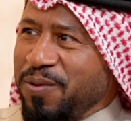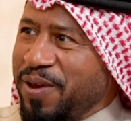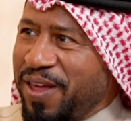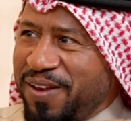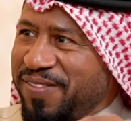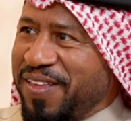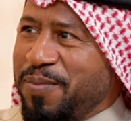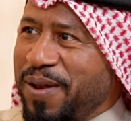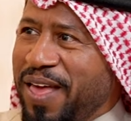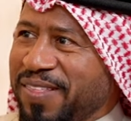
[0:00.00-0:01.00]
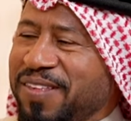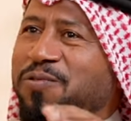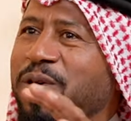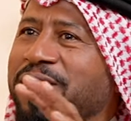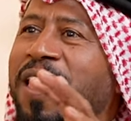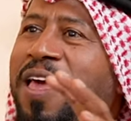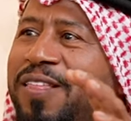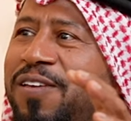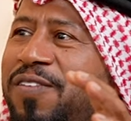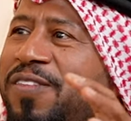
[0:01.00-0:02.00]
Okay, not cinema like this. It was
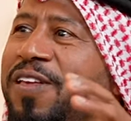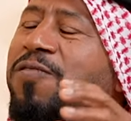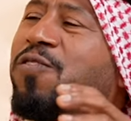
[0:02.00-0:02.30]
different cinema.